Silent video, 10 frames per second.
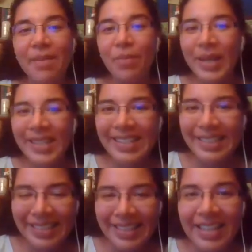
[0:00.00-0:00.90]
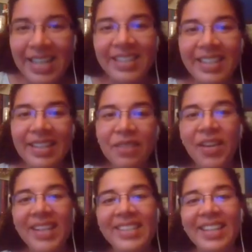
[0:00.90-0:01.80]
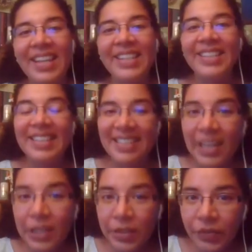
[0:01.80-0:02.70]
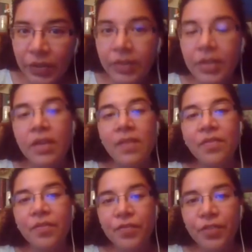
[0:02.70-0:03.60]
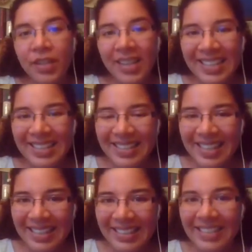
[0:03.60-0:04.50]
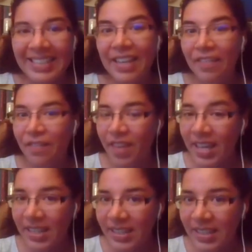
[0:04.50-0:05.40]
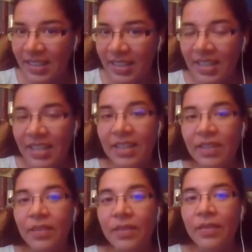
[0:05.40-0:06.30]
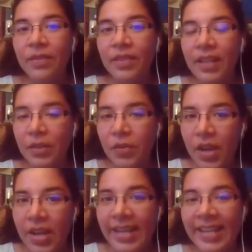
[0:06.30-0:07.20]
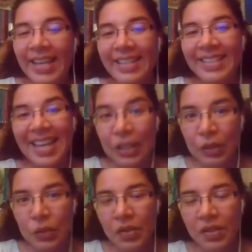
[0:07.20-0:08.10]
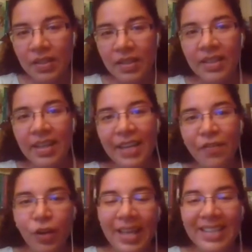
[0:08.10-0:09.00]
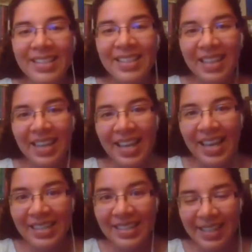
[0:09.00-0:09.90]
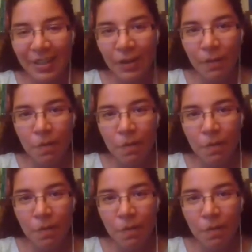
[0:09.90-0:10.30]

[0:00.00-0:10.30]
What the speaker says: Pregnancy signifies a successful fertilization event that created a zygote, a fertilized egg cell.